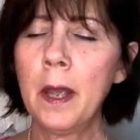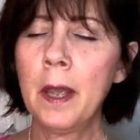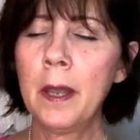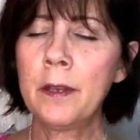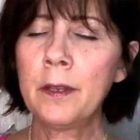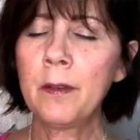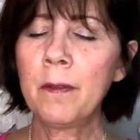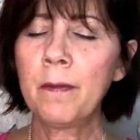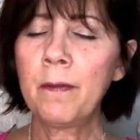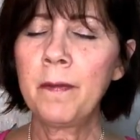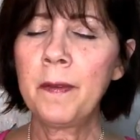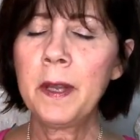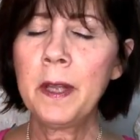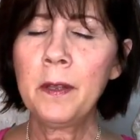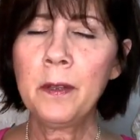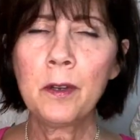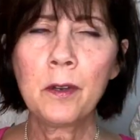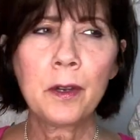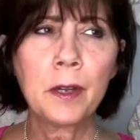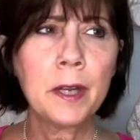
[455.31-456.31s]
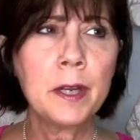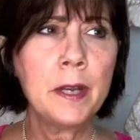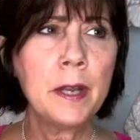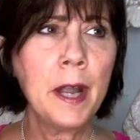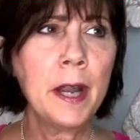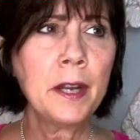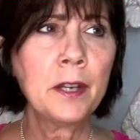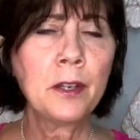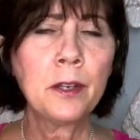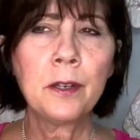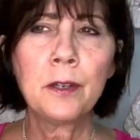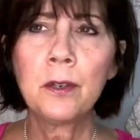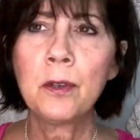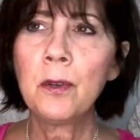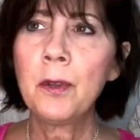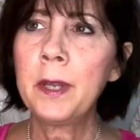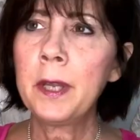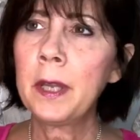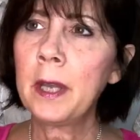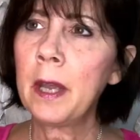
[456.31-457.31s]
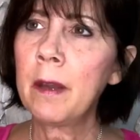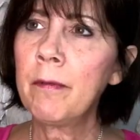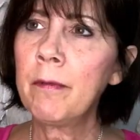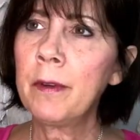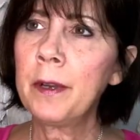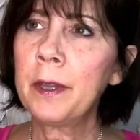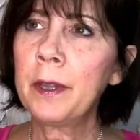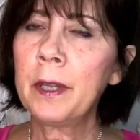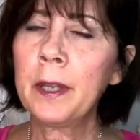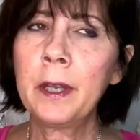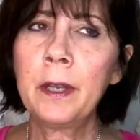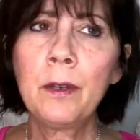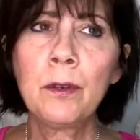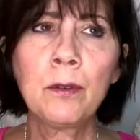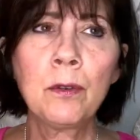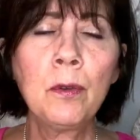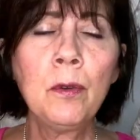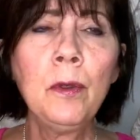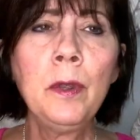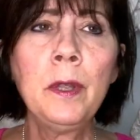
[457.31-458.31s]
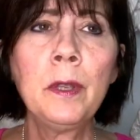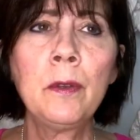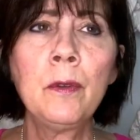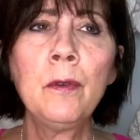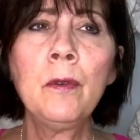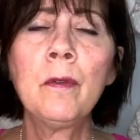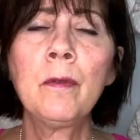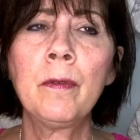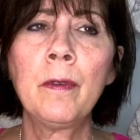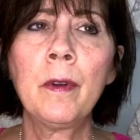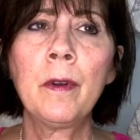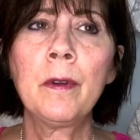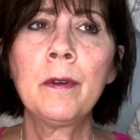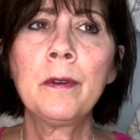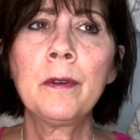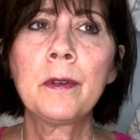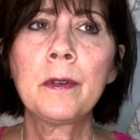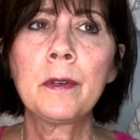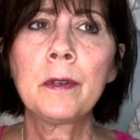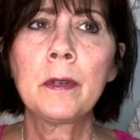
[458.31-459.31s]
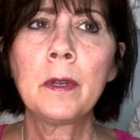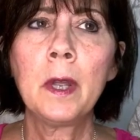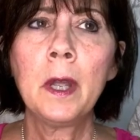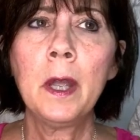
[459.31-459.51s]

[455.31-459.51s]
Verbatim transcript: to feel your connection to the everything, to the universe,